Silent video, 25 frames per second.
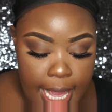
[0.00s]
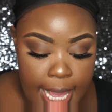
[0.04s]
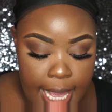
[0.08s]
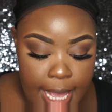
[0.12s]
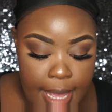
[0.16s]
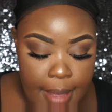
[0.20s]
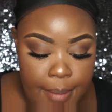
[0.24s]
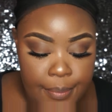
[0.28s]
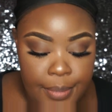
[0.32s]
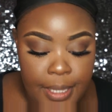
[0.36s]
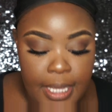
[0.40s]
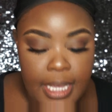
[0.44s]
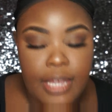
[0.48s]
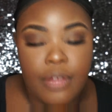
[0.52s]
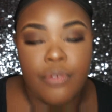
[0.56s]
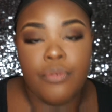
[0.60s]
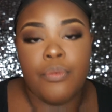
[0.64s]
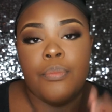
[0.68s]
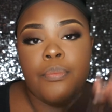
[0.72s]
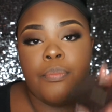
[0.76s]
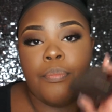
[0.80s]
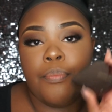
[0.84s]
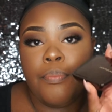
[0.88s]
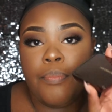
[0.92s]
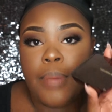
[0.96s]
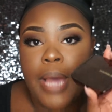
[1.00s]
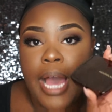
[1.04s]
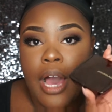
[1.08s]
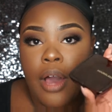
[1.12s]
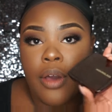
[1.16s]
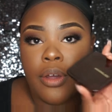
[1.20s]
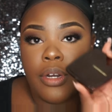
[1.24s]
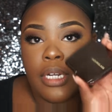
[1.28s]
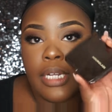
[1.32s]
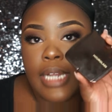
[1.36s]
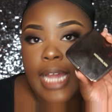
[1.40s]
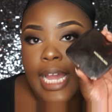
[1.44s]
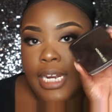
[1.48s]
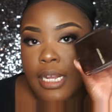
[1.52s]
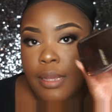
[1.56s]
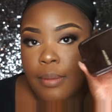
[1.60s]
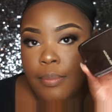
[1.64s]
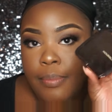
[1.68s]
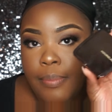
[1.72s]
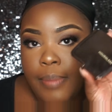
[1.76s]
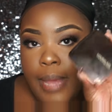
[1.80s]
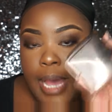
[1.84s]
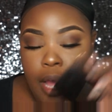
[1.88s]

Ambient powder, lighting